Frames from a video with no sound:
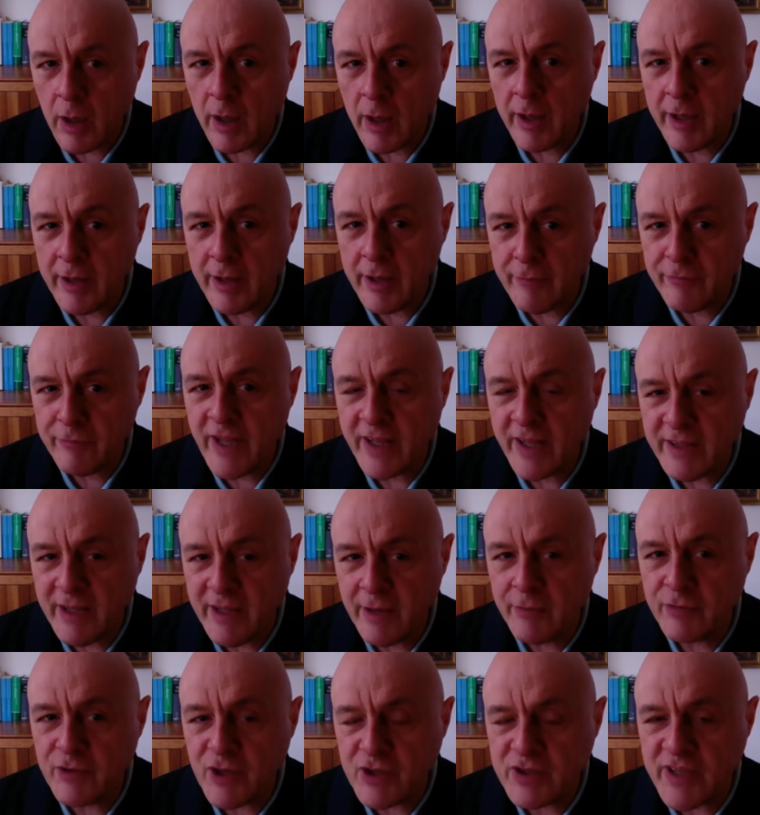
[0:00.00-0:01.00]
if that
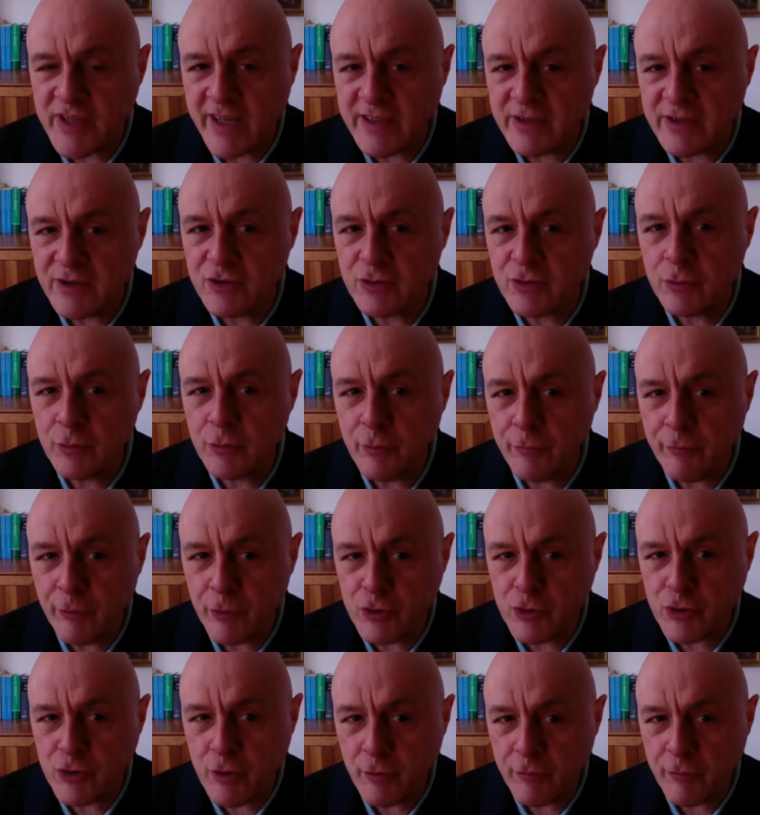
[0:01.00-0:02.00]
gives us access to the
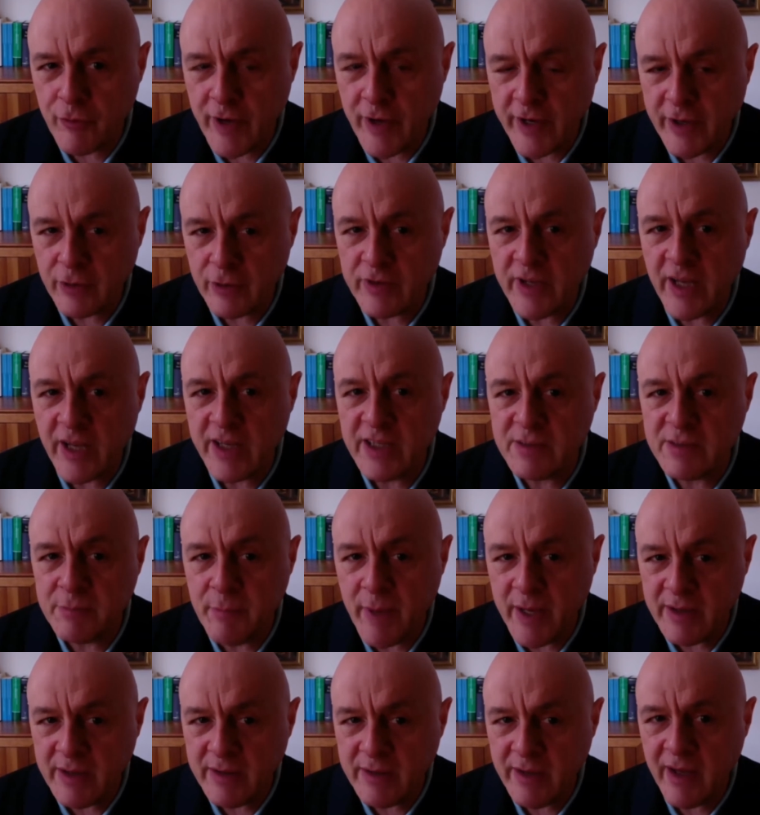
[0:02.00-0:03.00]
version of record that is
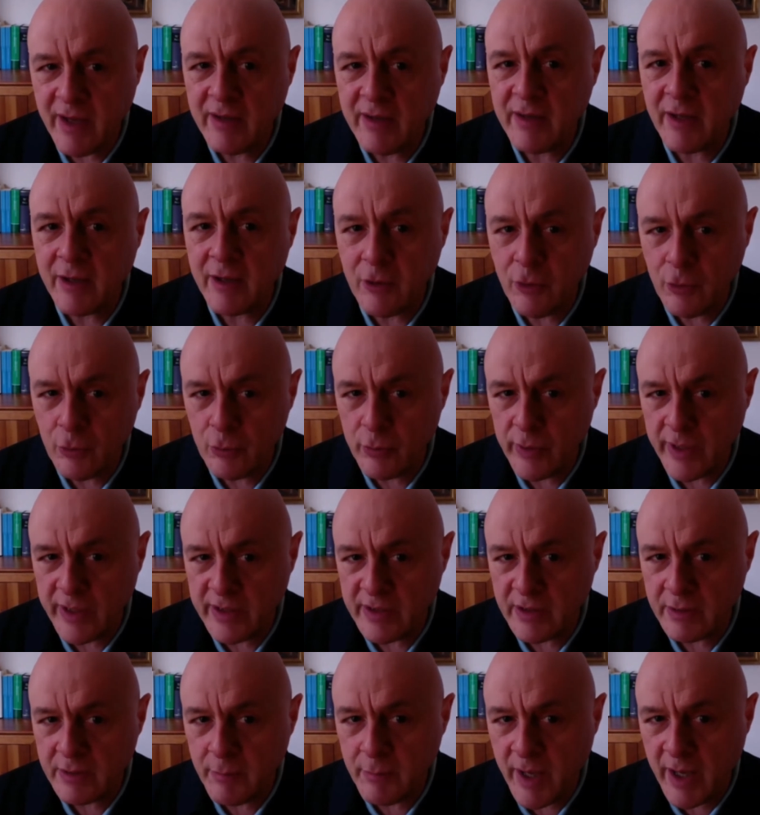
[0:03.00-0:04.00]
maintained and
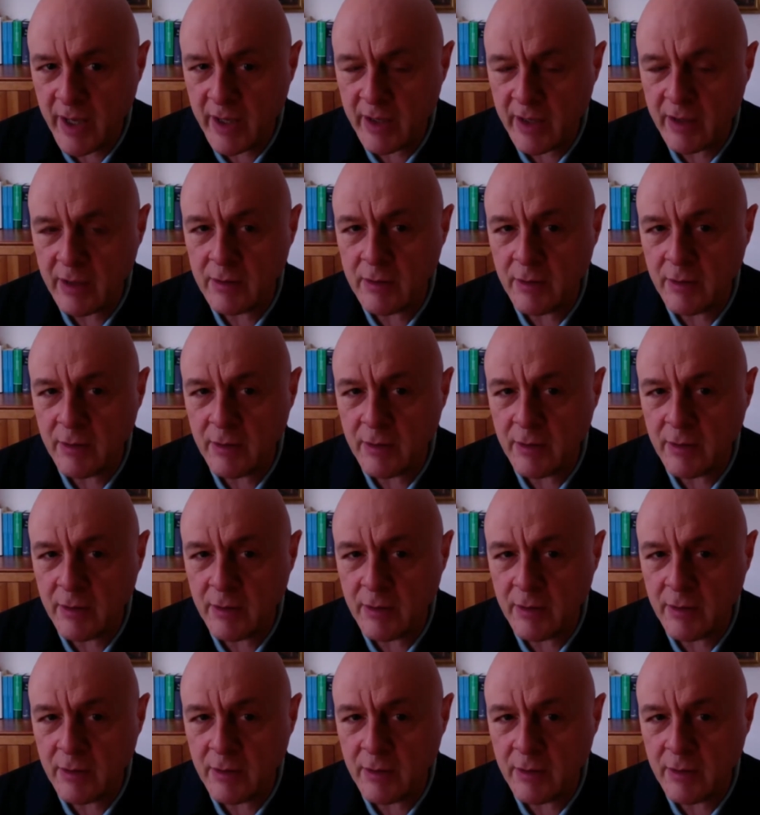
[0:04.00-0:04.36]
curated by